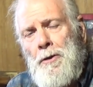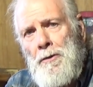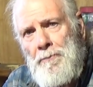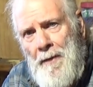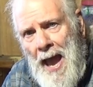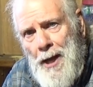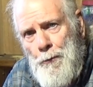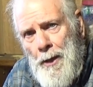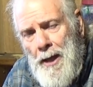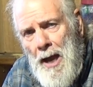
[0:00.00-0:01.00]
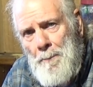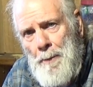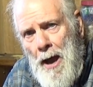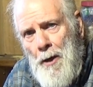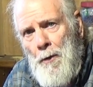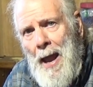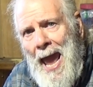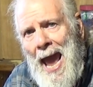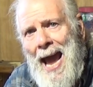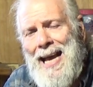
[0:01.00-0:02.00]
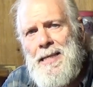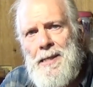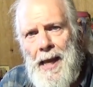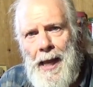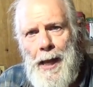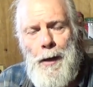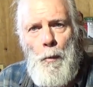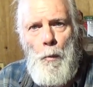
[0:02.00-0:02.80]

to factory gunpowder as it